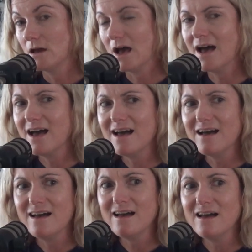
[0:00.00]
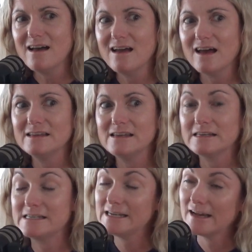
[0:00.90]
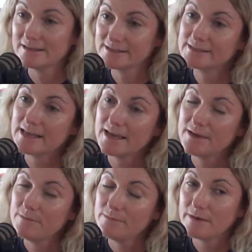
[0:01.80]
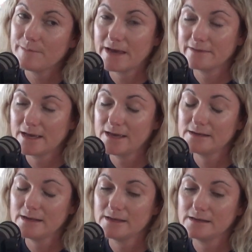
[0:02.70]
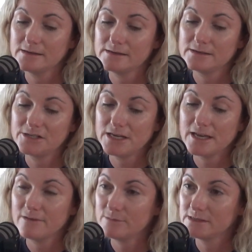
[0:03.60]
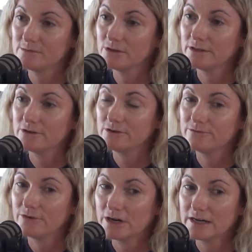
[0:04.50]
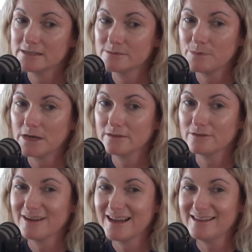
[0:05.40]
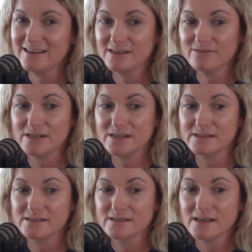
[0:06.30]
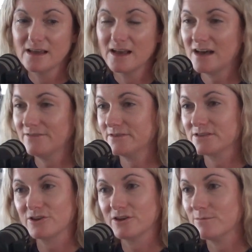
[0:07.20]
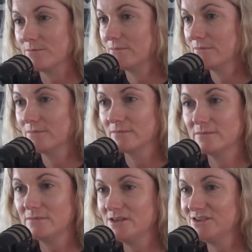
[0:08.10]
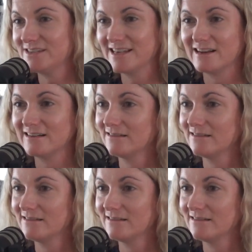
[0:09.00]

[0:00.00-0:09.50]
I did ask Sam about that, and she gave me some really good advice. But the reality of it is, half the time, you just get